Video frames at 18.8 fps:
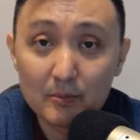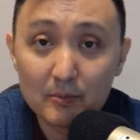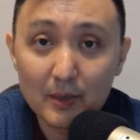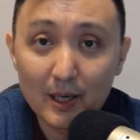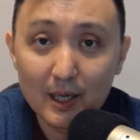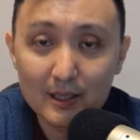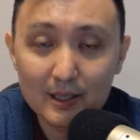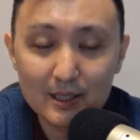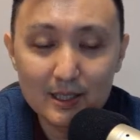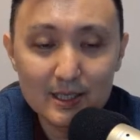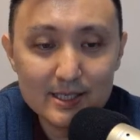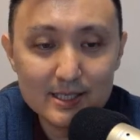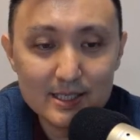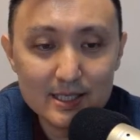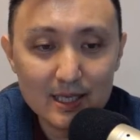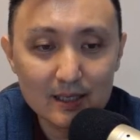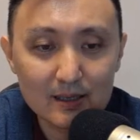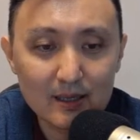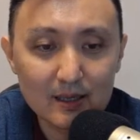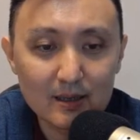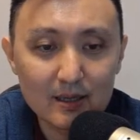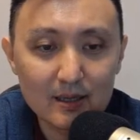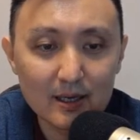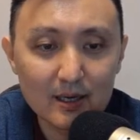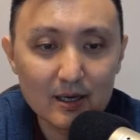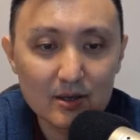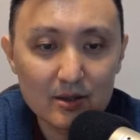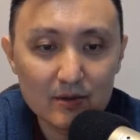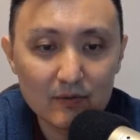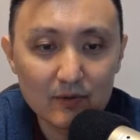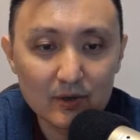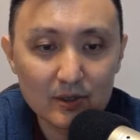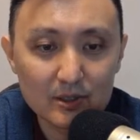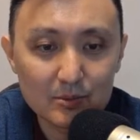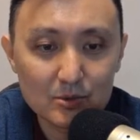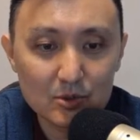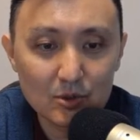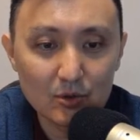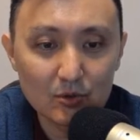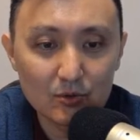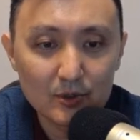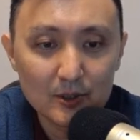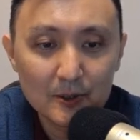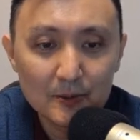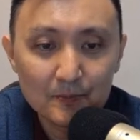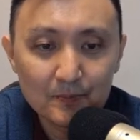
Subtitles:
But he said that they're the victims of